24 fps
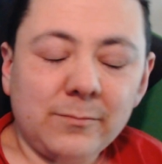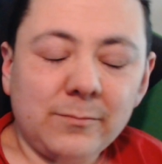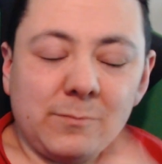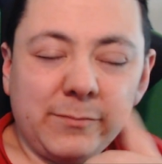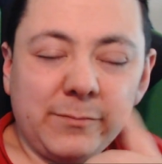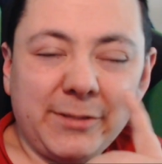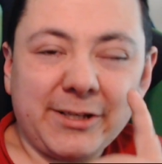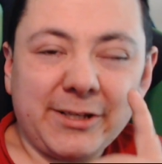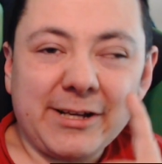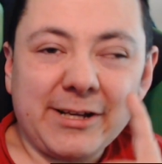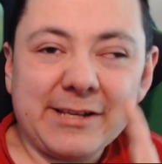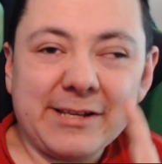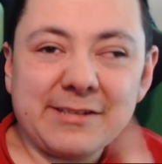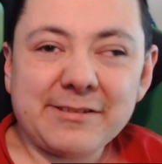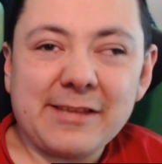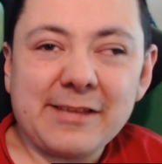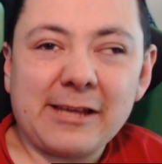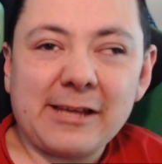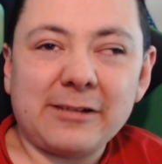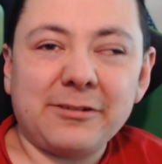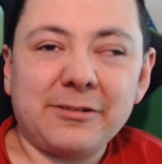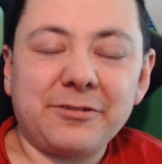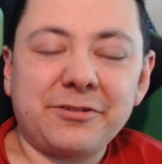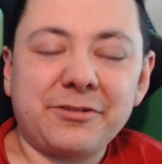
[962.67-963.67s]
Because
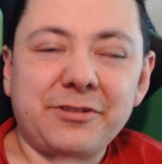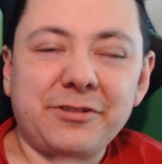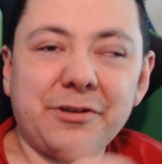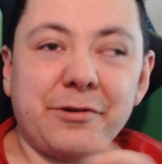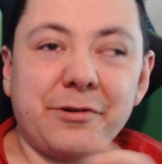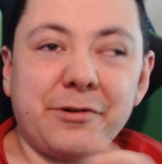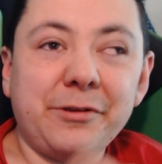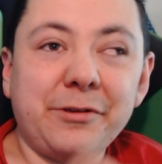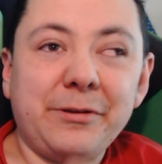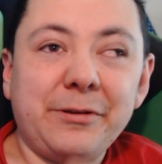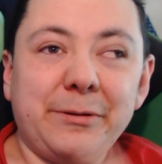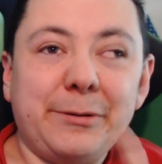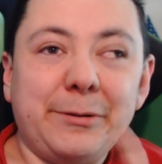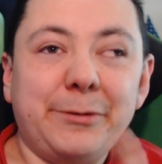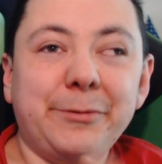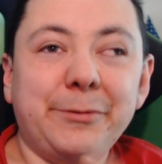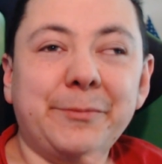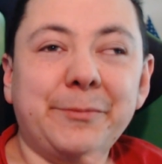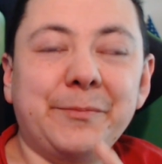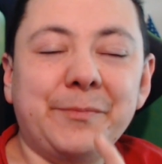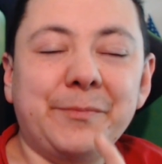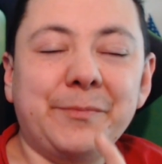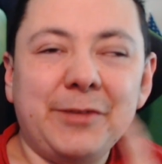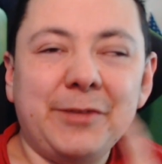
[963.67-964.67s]
that'll show you
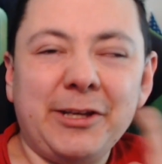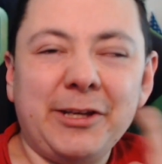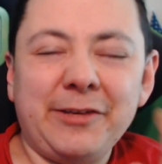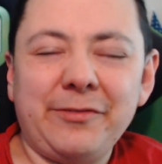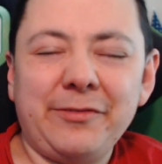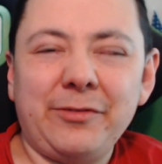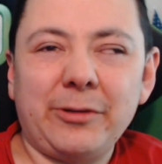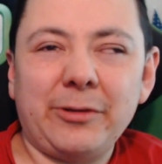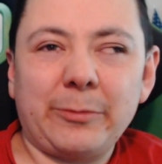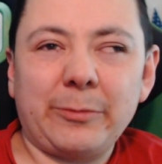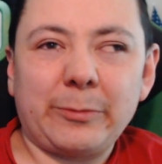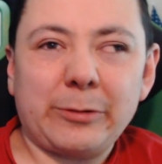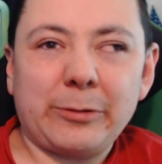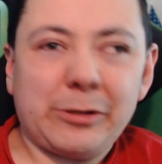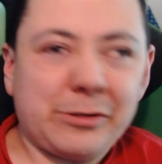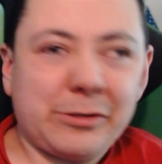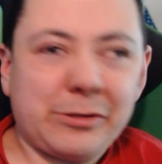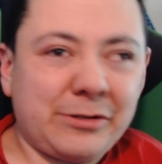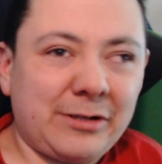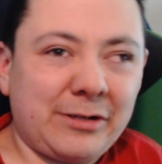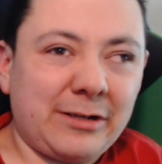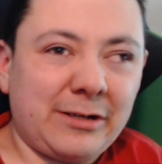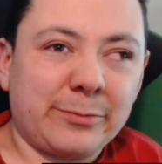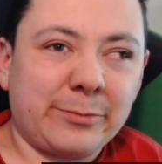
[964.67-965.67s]
if you're
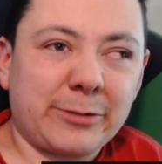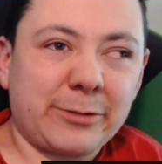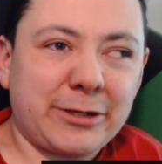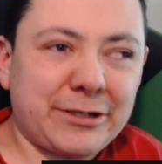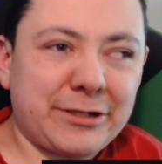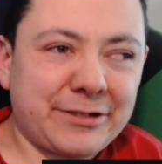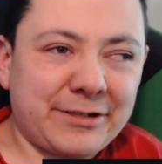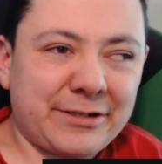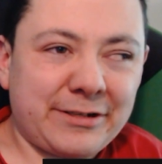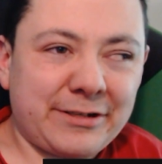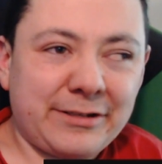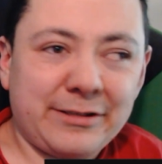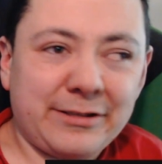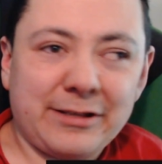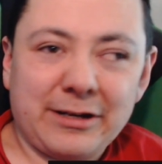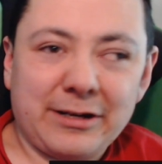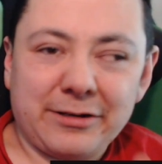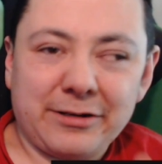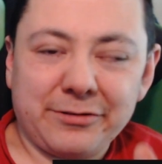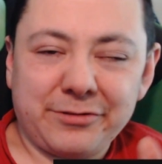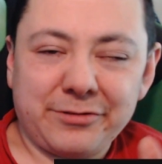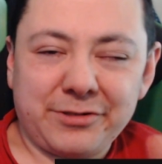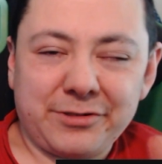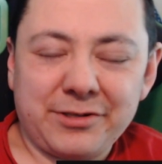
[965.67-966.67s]
prone to depression,
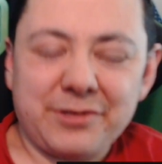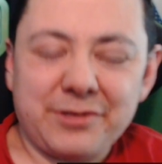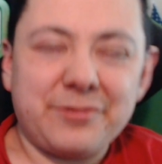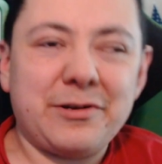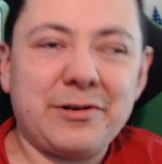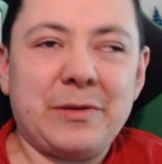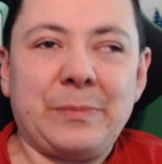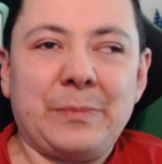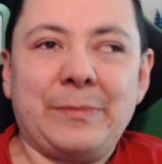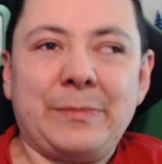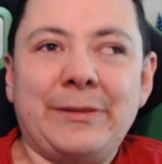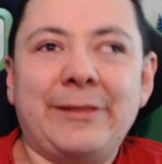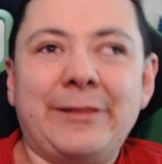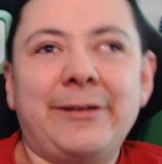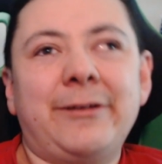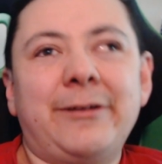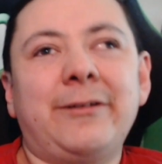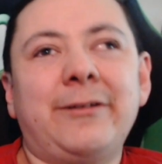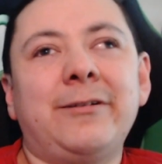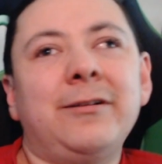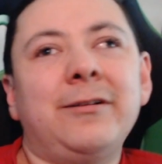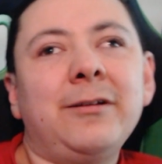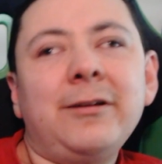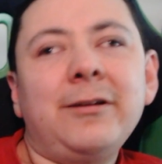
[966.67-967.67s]
that'll show up in
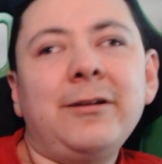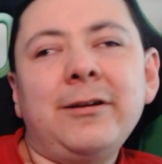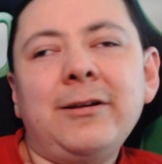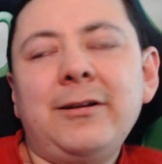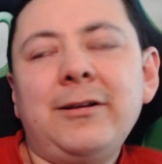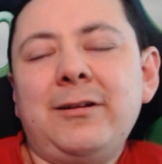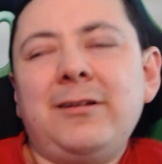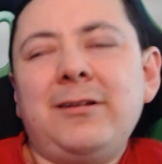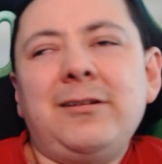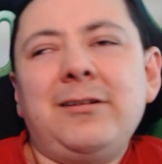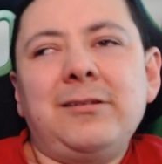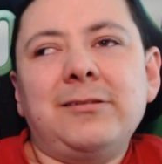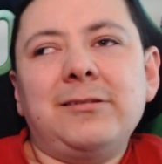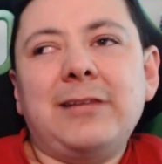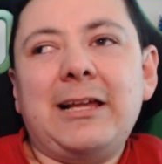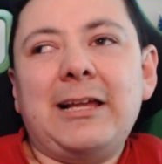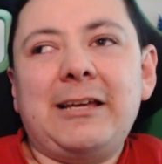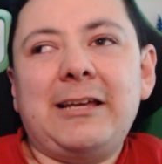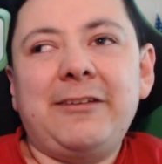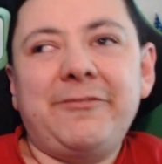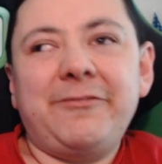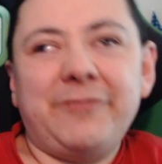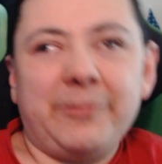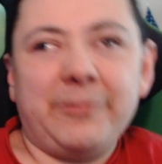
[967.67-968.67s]
there.
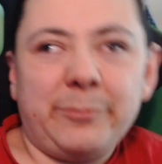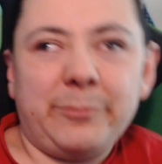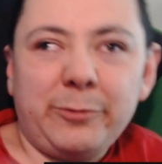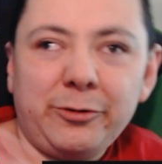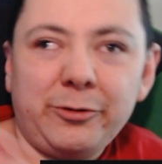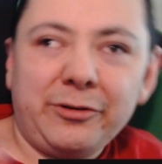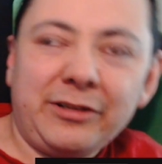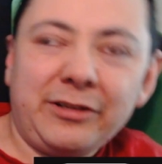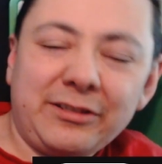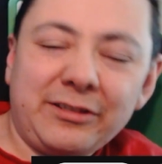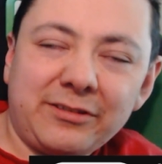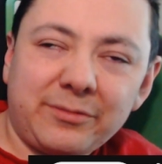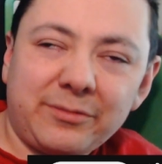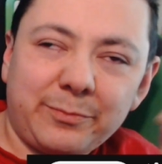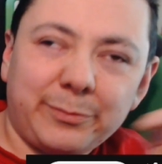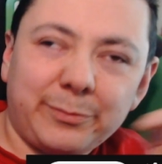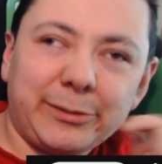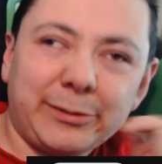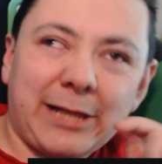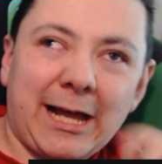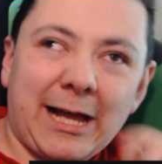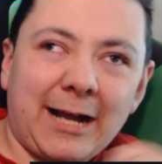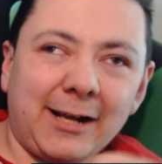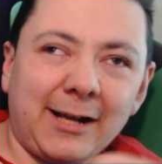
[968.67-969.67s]
Like if the moon is
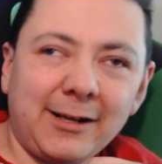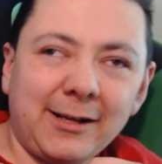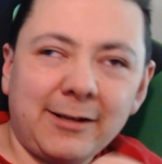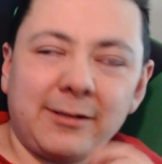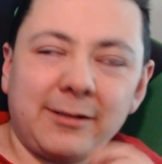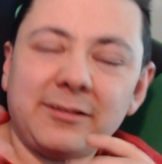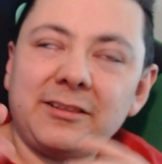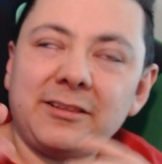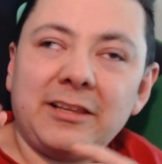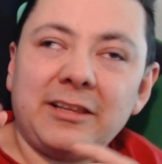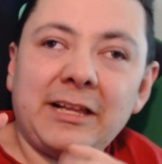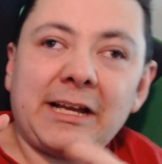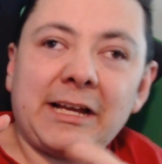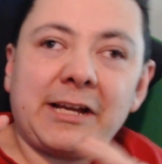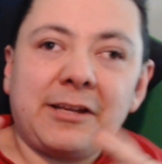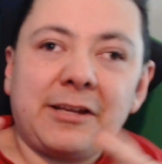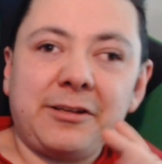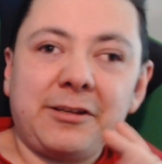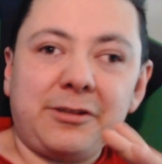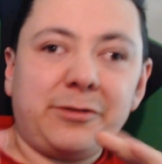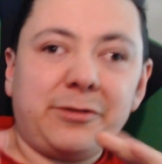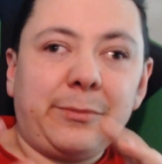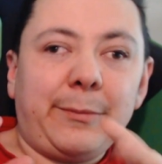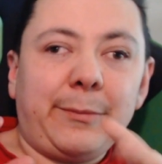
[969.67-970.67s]
black, like a
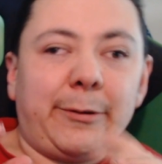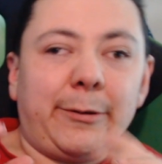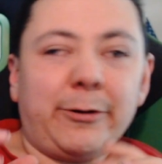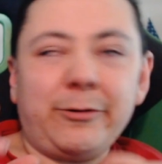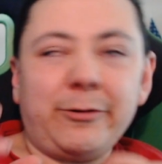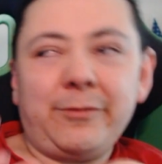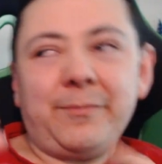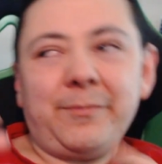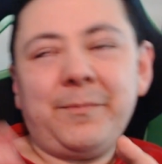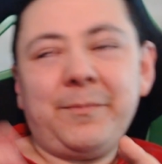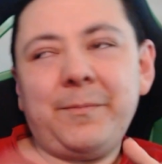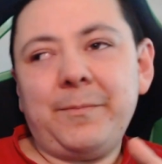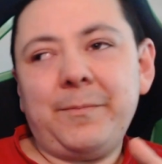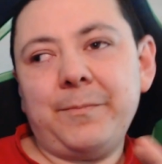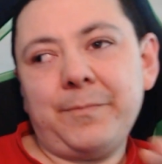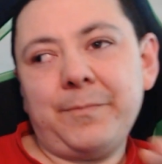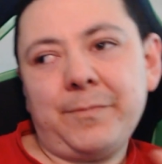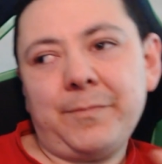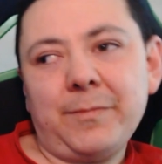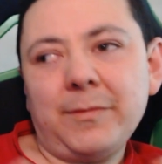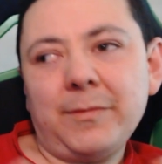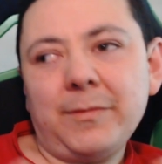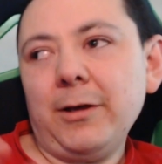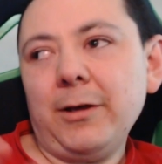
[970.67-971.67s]
new moon,
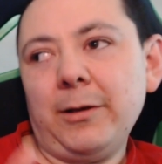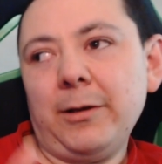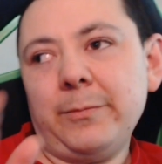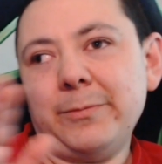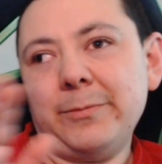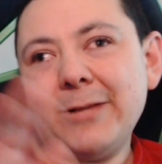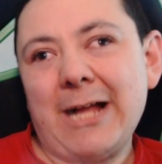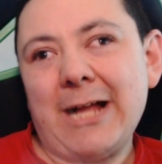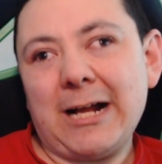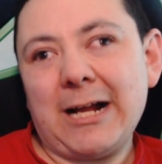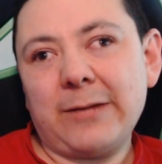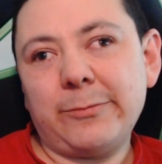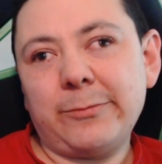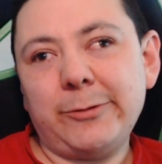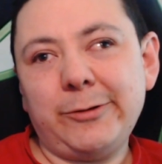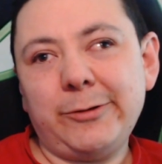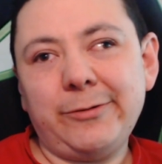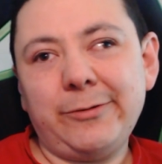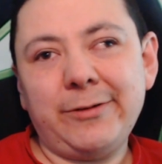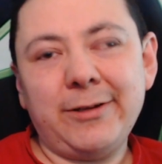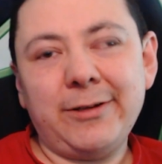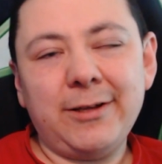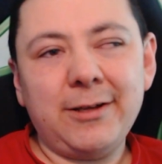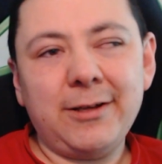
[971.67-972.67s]
a black
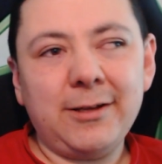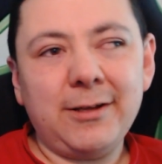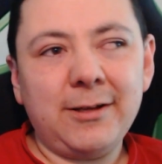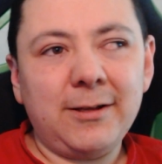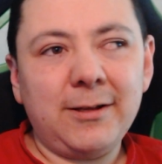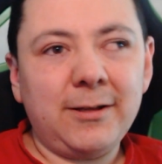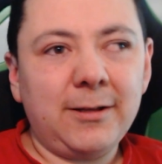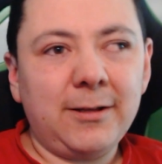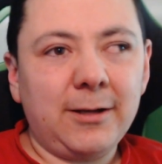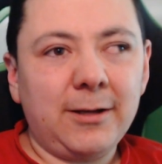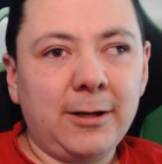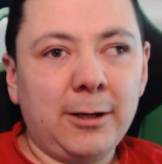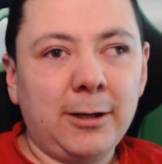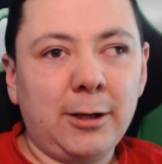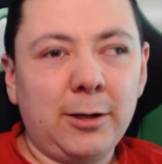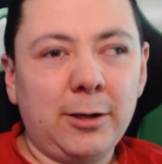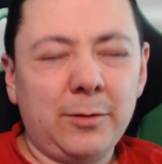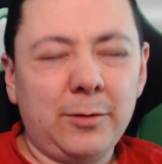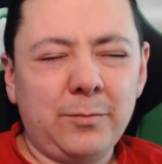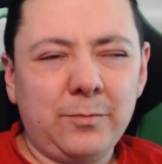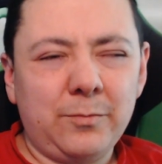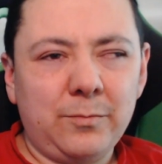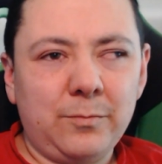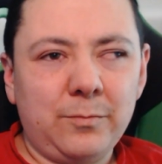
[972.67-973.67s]
moon,
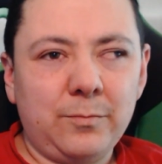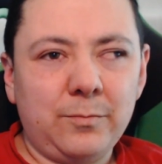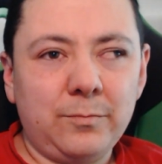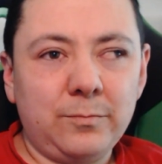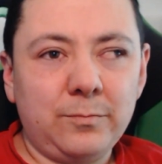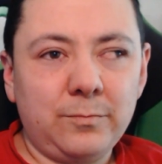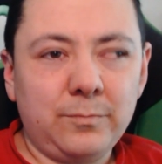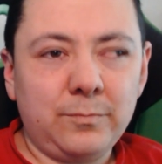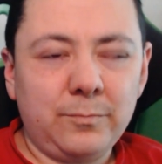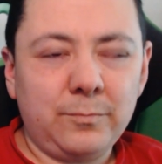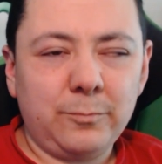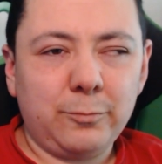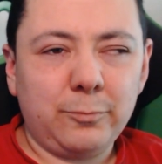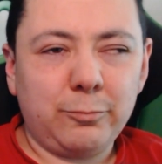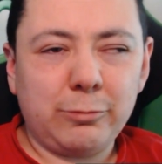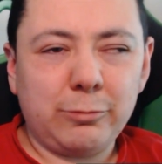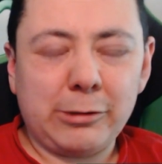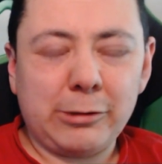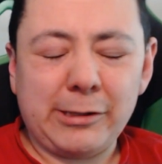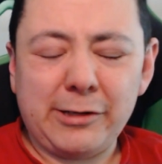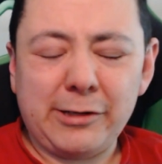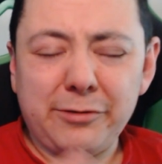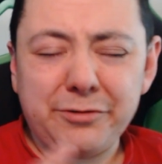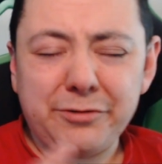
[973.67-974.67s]

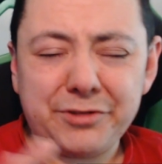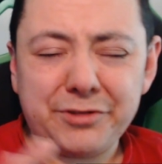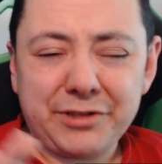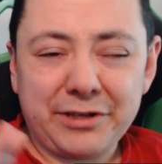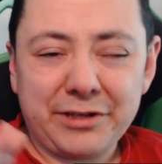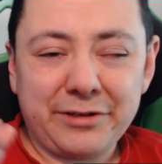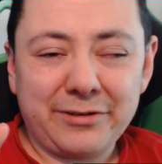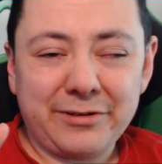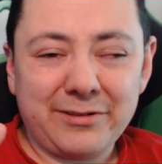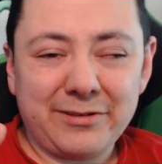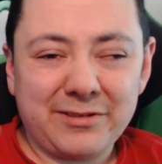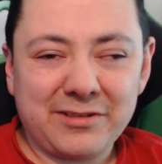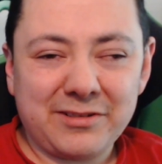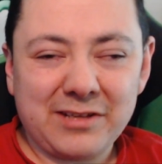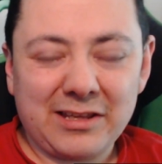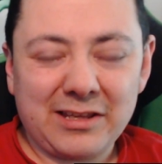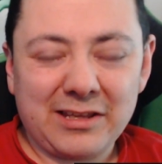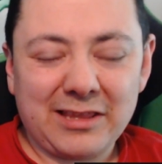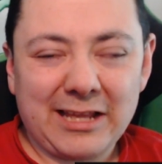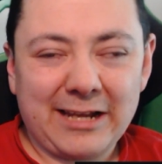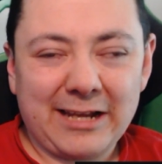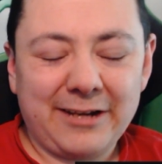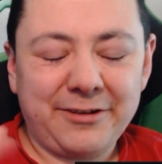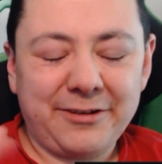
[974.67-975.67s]
where no
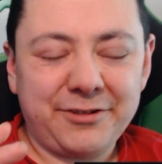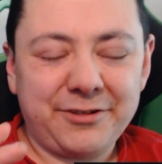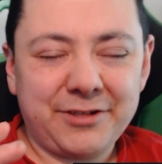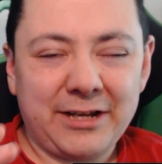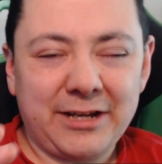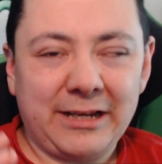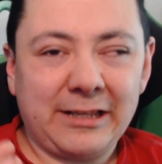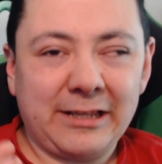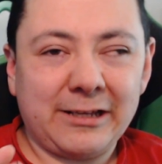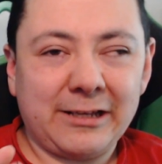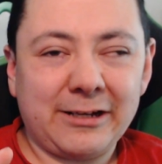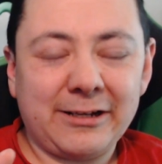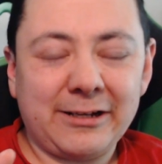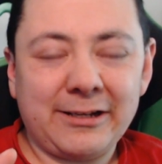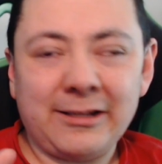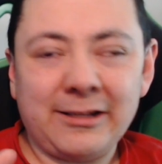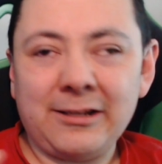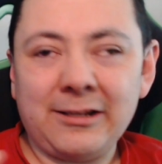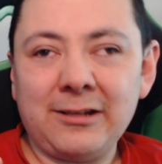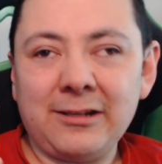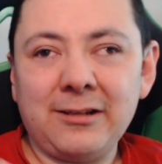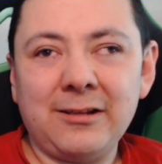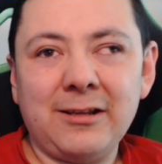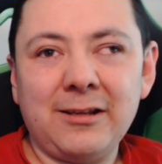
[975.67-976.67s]
sunlight is shining on
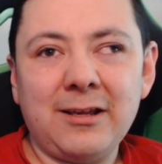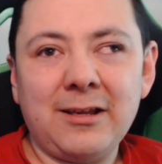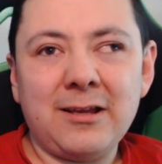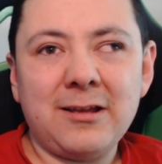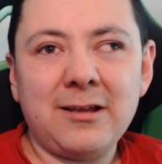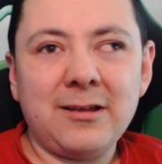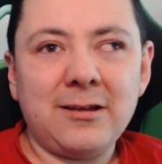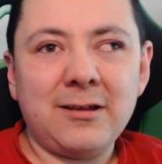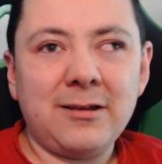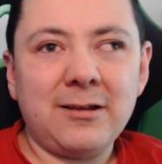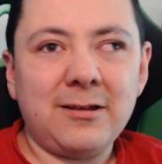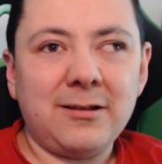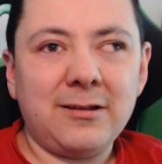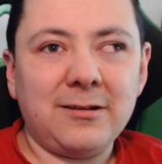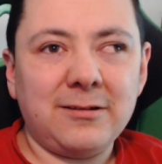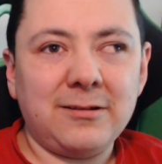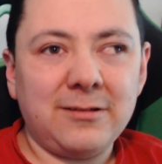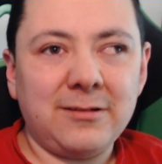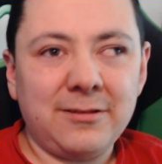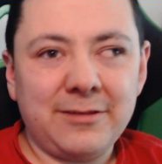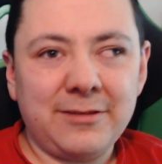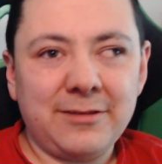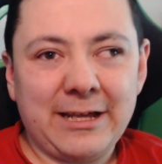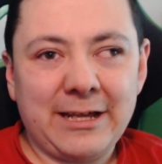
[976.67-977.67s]
it,
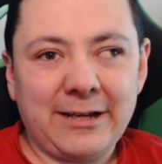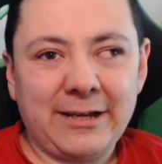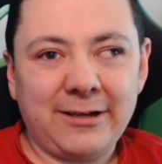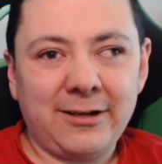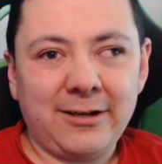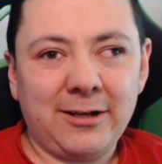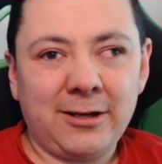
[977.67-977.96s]
then